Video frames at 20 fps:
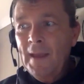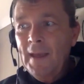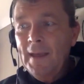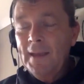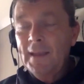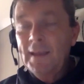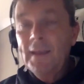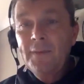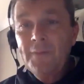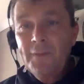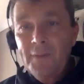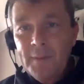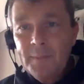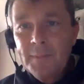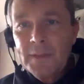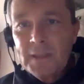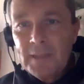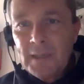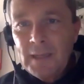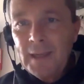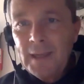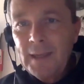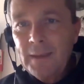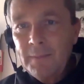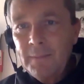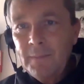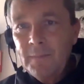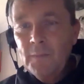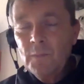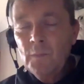Give them
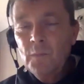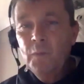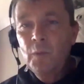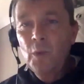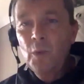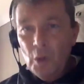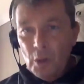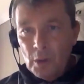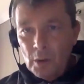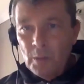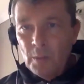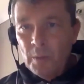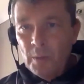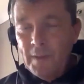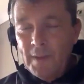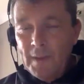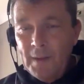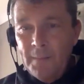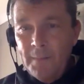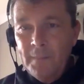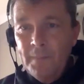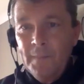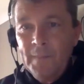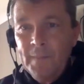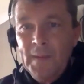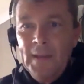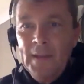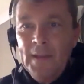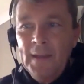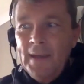time, work with them,
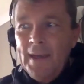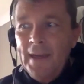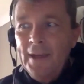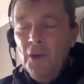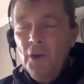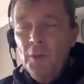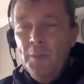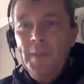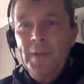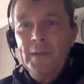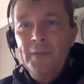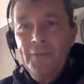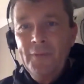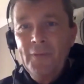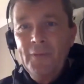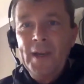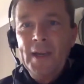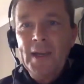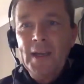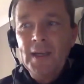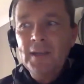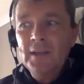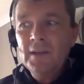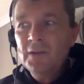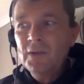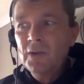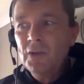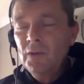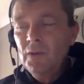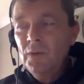and not be afraid
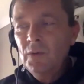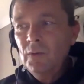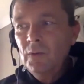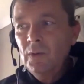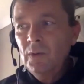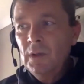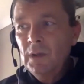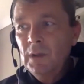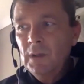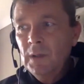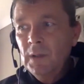to